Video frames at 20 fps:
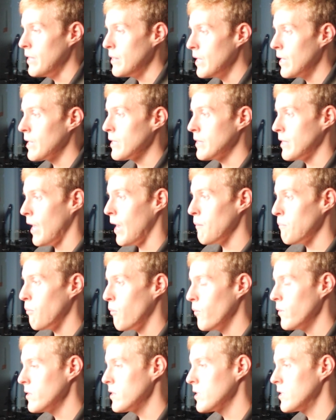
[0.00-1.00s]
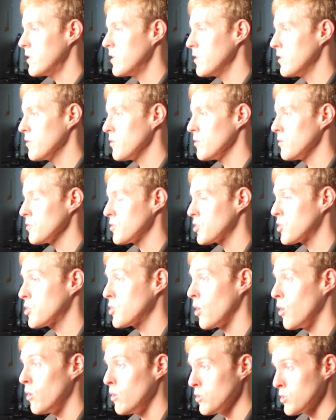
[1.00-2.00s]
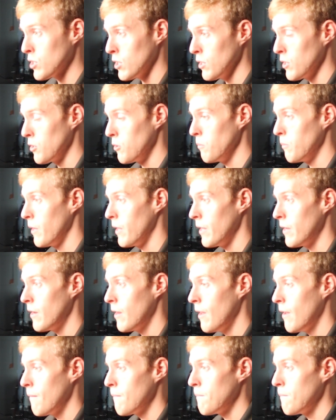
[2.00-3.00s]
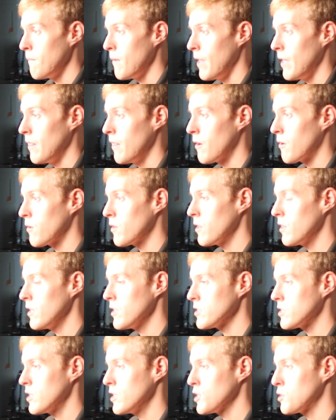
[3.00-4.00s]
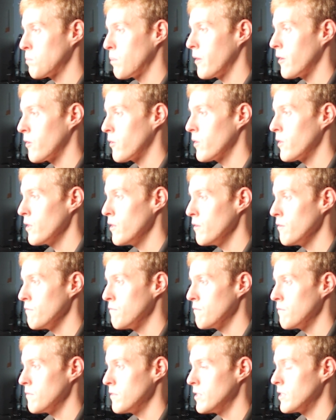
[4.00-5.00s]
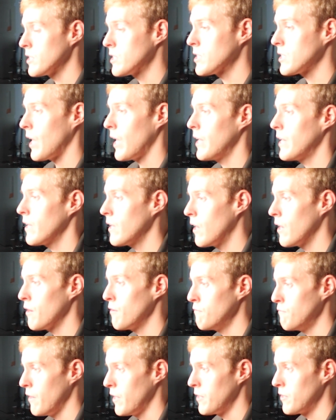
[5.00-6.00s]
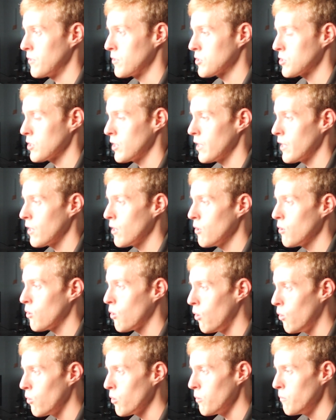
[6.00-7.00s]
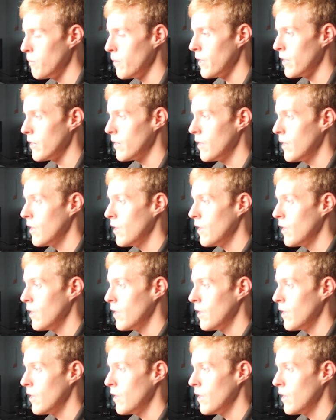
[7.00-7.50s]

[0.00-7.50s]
And then at that point, the deal stalls a little bit and they're in this this period of deciding on a vendor. So they go cold a bit.